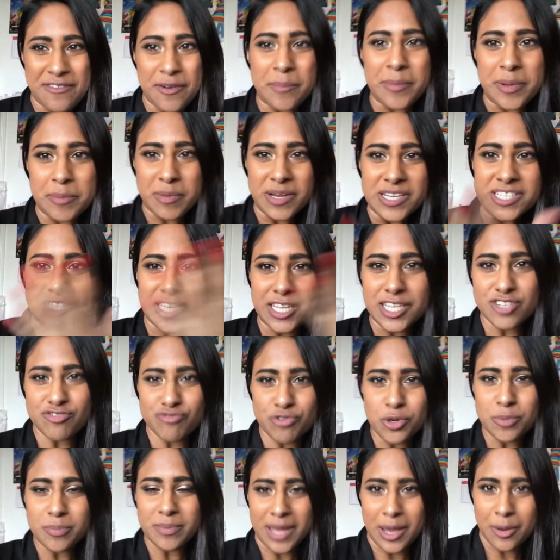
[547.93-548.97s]
I'm in my son's
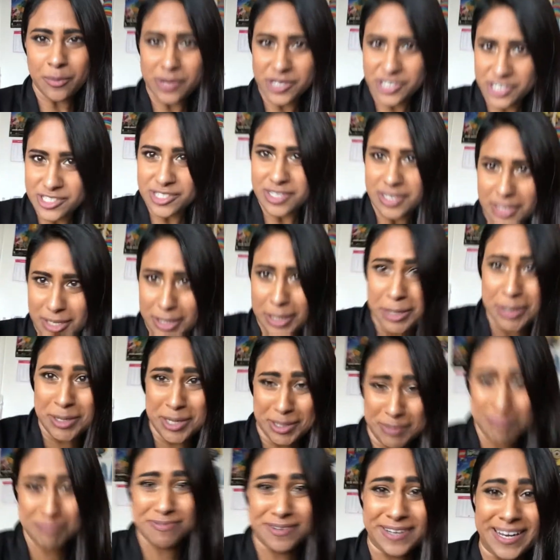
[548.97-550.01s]
room now, which is a
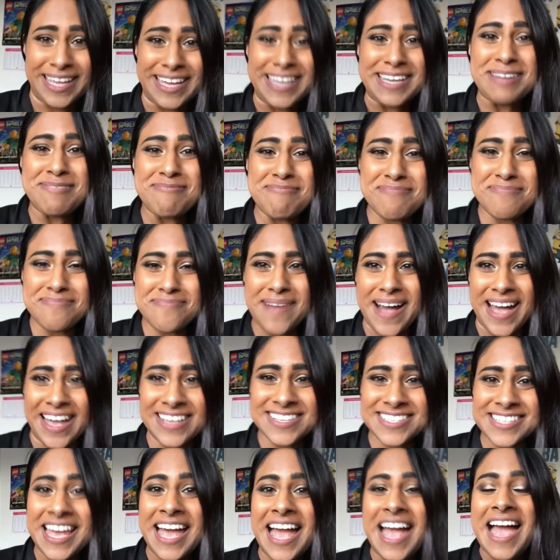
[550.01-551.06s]
complete
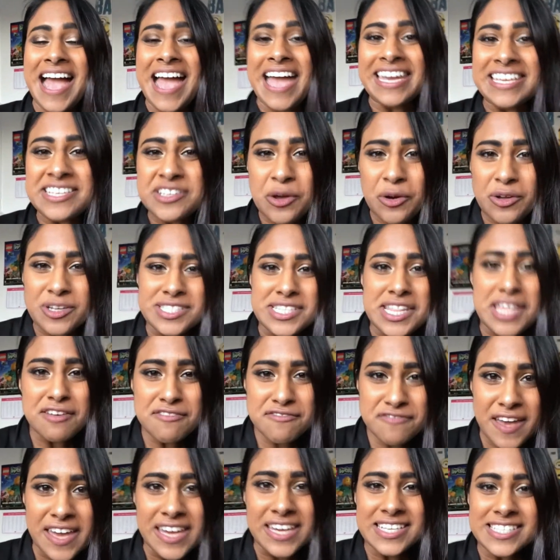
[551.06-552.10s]
mess. He's got to that
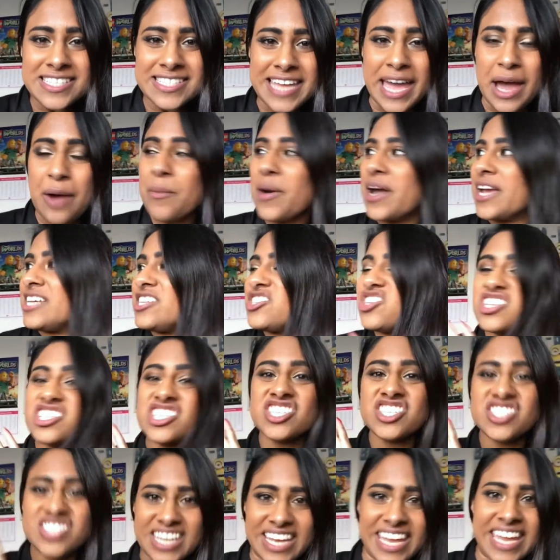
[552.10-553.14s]
phase now where he's just
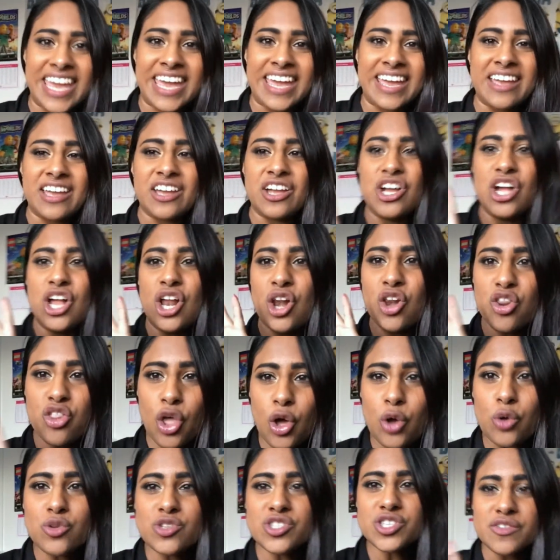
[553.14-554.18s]
sticking
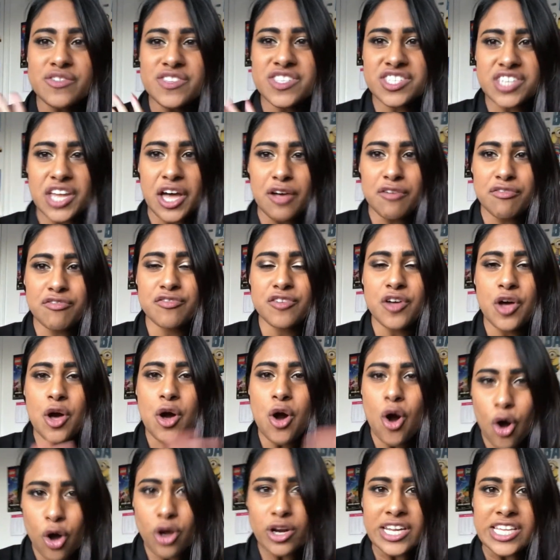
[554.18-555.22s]
loads of stuff
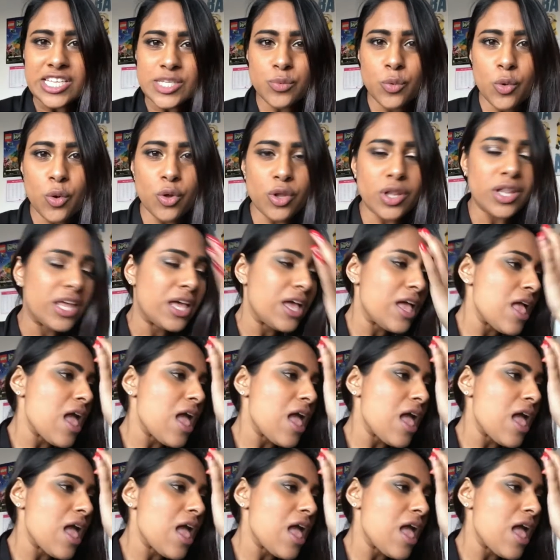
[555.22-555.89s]
on his wall.